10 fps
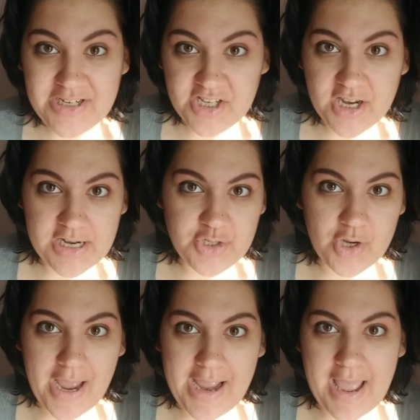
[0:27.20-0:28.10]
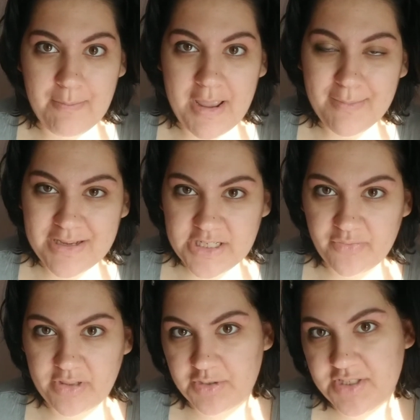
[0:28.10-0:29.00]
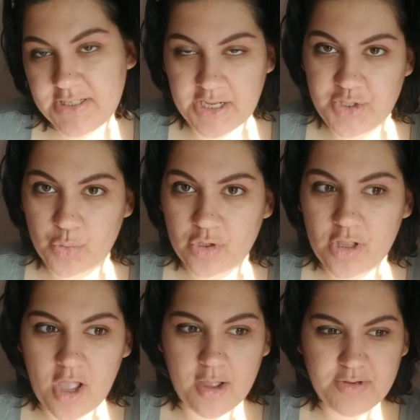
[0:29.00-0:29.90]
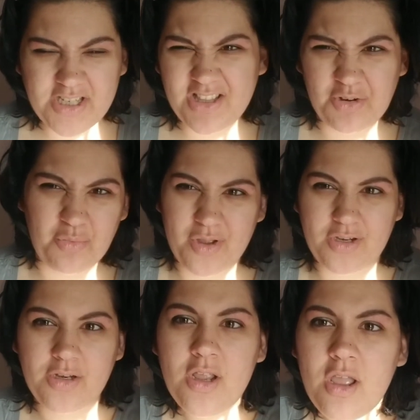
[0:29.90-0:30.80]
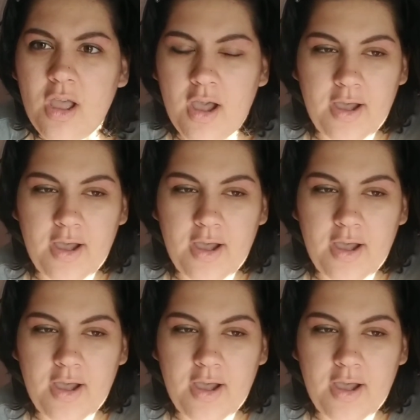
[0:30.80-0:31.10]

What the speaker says: actually gonna try and make myself a little schedule, just a little one.